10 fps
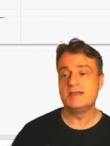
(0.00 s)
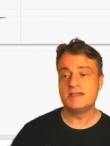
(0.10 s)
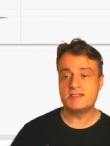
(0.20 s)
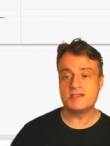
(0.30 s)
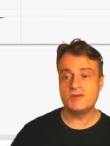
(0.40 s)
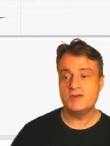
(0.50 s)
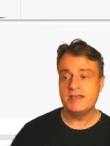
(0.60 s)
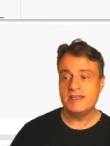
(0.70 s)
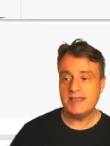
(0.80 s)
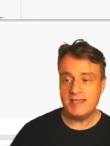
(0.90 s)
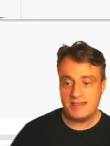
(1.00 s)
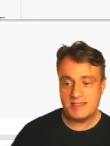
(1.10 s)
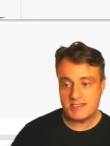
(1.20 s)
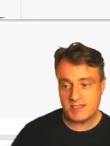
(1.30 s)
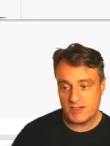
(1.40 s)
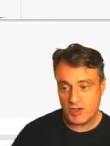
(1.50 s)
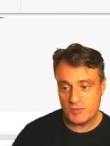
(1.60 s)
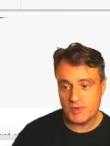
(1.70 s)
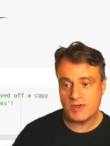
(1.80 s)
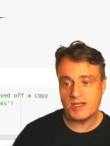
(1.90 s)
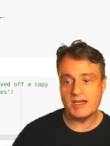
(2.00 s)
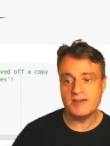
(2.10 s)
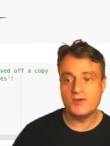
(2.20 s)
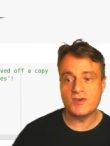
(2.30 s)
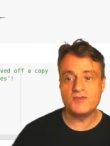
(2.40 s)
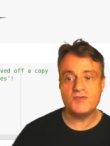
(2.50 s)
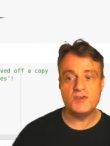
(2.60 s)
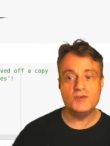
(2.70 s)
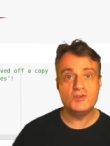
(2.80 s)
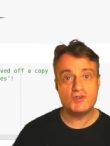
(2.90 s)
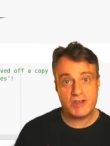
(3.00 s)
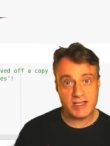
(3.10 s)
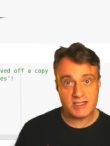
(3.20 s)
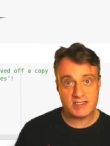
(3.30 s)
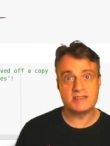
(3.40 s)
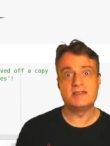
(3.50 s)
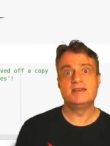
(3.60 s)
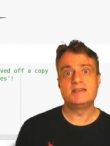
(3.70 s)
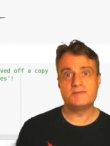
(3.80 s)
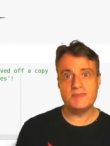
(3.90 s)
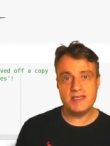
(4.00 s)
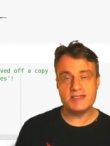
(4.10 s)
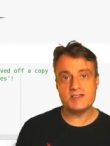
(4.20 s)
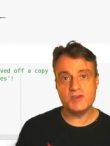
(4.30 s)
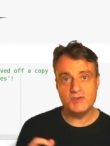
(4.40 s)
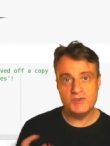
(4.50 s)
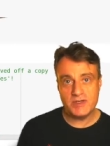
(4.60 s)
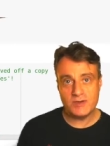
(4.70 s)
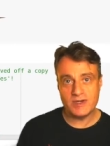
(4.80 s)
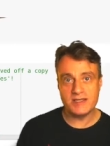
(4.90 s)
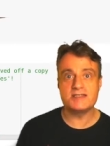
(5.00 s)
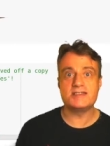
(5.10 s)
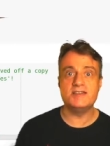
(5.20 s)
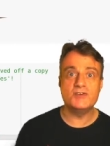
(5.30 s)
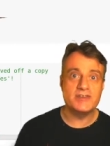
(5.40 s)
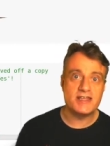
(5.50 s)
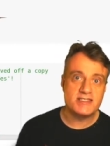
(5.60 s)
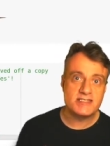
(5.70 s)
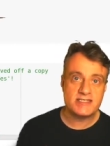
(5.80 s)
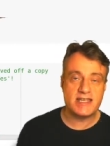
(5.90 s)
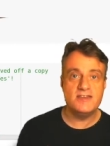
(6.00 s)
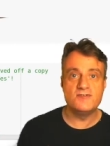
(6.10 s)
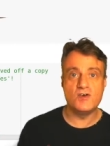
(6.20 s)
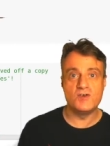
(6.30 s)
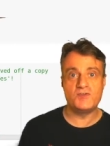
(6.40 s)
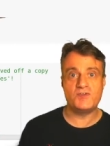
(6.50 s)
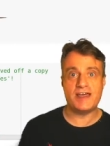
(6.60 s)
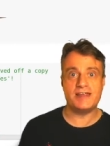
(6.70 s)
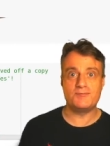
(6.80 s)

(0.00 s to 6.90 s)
And so in this notebook, I've got a few tricks to make it so you do it once and you can then save off that